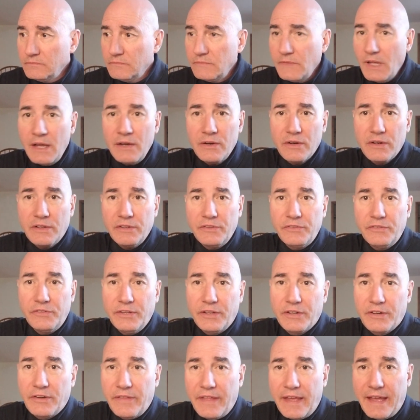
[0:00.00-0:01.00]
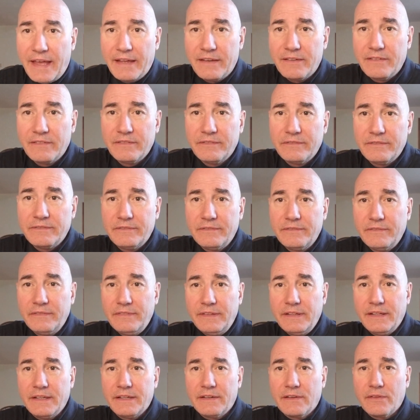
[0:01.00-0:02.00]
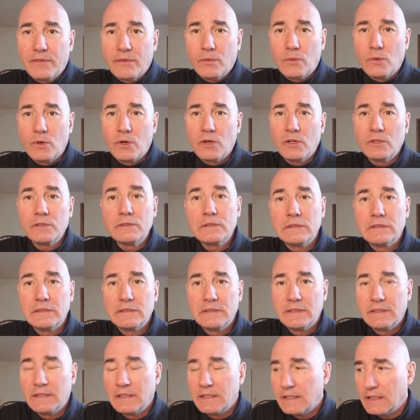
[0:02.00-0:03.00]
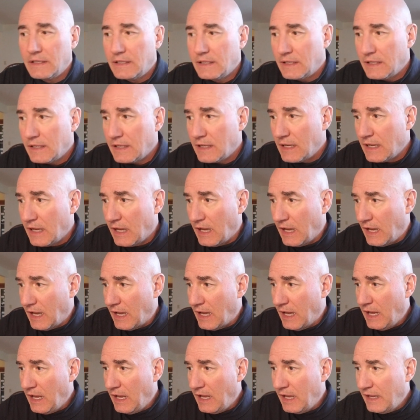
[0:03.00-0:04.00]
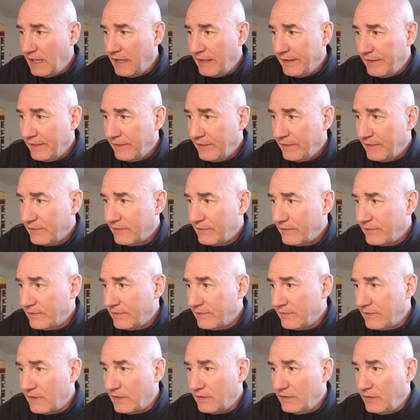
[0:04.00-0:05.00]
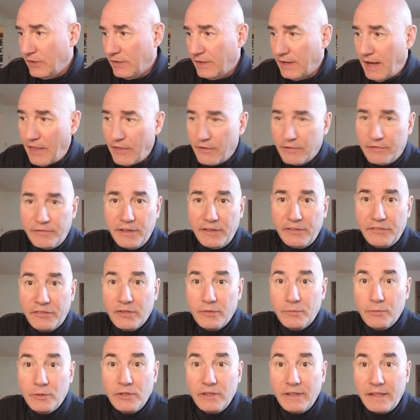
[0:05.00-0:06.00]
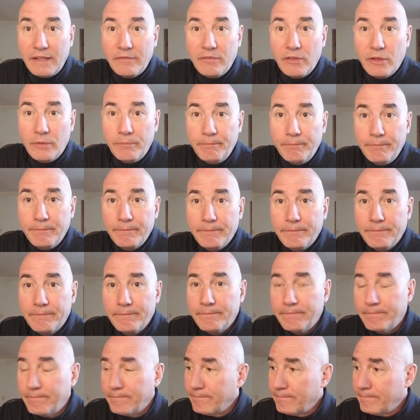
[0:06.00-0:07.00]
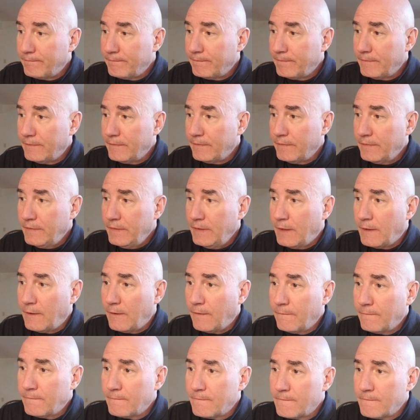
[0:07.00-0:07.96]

I don't consider that the end of the world. Uh, you can either fix them or leave them, you know.